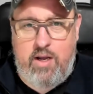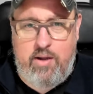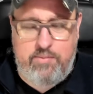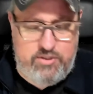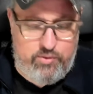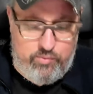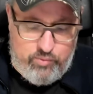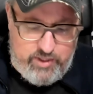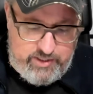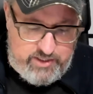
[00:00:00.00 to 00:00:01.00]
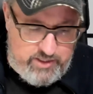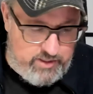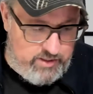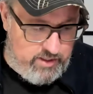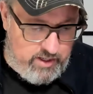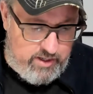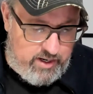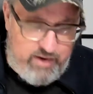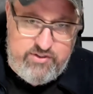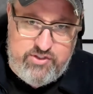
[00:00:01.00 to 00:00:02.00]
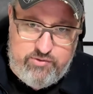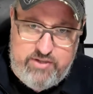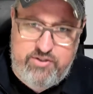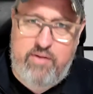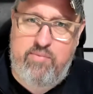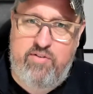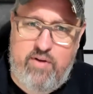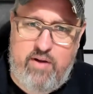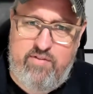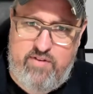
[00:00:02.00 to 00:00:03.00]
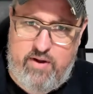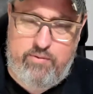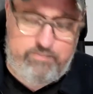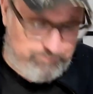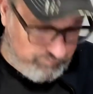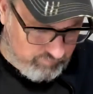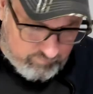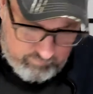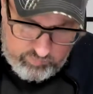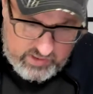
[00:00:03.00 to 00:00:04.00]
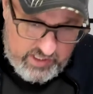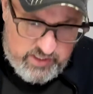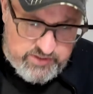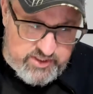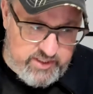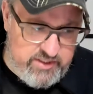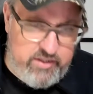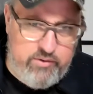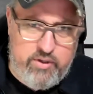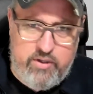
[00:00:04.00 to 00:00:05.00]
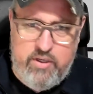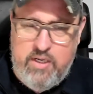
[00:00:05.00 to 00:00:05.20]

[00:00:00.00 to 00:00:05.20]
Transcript: So what I did, I have this collection I've found, and it's a dealer,